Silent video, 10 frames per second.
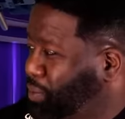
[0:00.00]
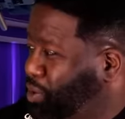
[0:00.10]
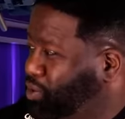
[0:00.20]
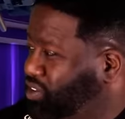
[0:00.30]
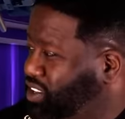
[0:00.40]
to
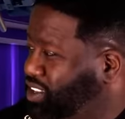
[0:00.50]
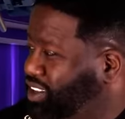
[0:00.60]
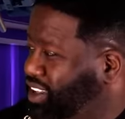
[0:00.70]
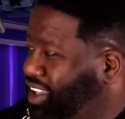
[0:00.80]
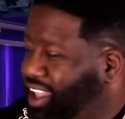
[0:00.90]
post
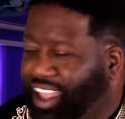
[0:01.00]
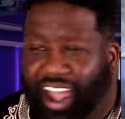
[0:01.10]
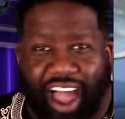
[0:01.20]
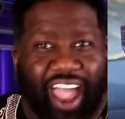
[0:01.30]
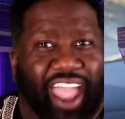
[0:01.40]
here.
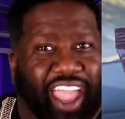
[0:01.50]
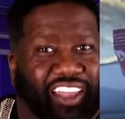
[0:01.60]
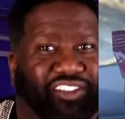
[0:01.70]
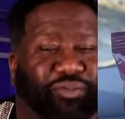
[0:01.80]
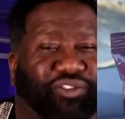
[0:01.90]
I
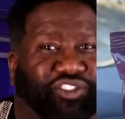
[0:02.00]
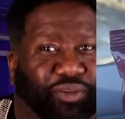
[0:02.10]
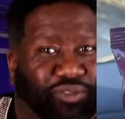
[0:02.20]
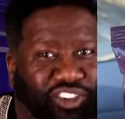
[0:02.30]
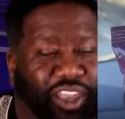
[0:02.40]
had some
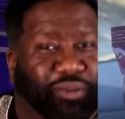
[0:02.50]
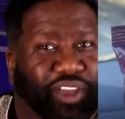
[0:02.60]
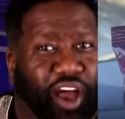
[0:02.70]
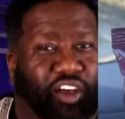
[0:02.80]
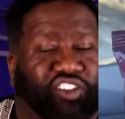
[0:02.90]
some chips
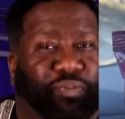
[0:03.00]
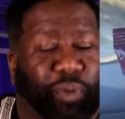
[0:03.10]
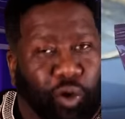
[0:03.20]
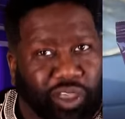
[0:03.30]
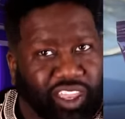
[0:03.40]
called
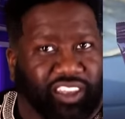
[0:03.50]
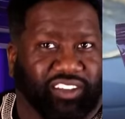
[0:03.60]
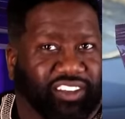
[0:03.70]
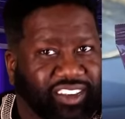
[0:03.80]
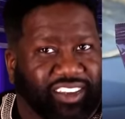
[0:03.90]

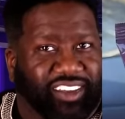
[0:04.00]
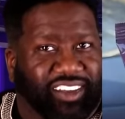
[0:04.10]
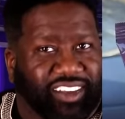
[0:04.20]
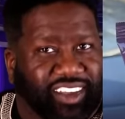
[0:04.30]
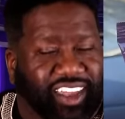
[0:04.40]
Spookies.
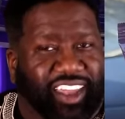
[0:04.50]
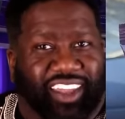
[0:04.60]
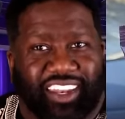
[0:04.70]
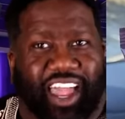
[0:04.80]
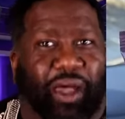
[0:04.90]

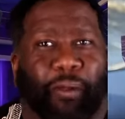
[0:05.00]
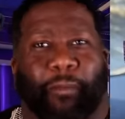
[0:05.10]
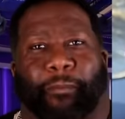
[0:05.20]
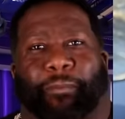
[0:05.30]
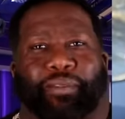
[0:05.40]

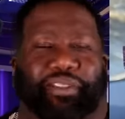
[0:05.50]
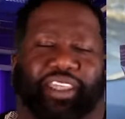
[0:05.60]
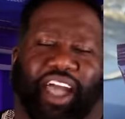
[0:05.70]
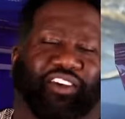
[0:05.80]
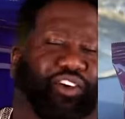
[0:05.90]
Now,
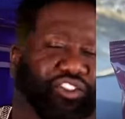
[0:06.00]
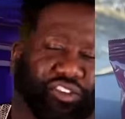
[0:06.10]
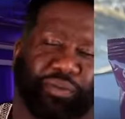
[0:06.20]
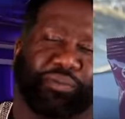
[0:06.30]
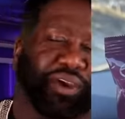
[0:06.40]
of course,
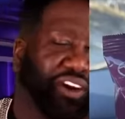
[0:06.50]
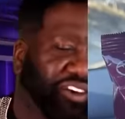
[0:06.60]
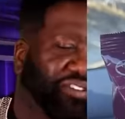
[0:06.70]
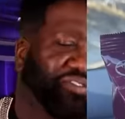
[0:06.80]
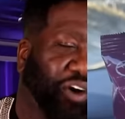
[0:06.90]
some
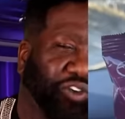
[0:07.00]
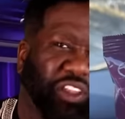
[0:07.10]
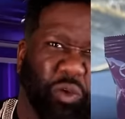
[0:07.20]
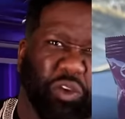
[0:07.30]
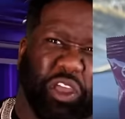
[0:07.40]
American
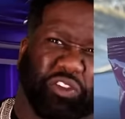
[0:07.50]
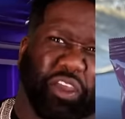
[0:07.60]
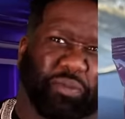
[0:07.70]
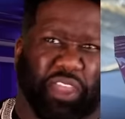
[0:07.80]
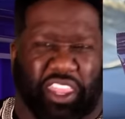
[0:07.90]
folks like, what?
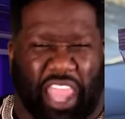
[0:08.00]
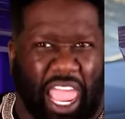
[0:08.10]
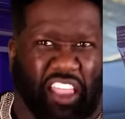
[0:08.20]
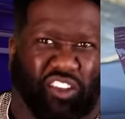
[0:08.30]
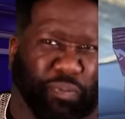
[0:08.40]
That's something that
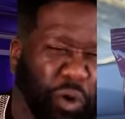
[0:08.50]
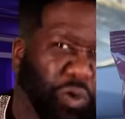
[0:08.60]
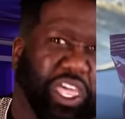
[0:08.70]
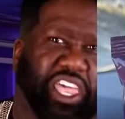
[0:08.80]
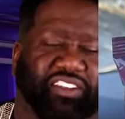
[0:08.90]
name
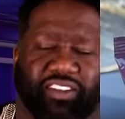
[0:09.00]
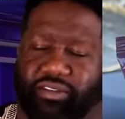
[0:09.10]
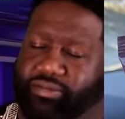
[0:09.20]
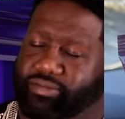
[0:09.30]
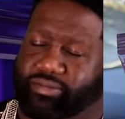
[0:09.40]
Spookies.